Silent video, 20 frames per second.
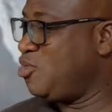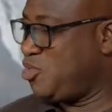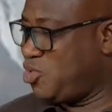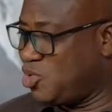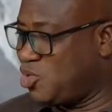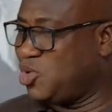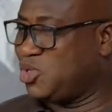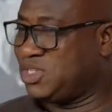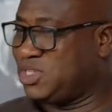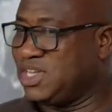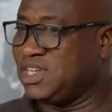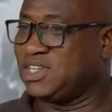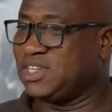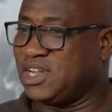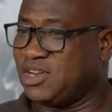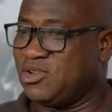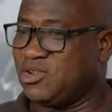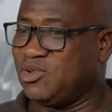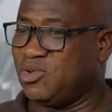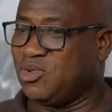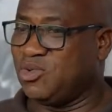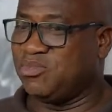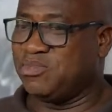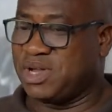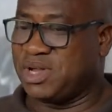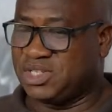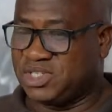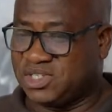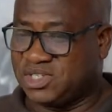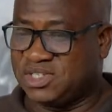always think that, no,
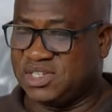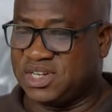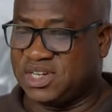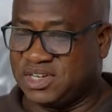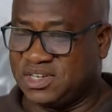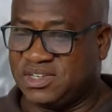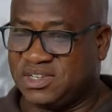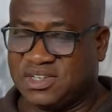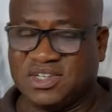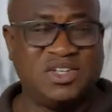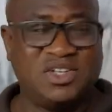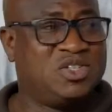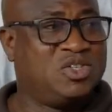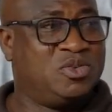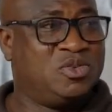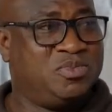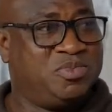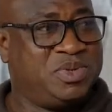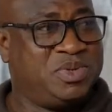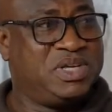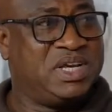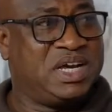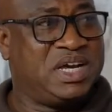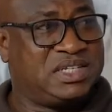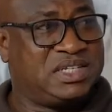my children should be at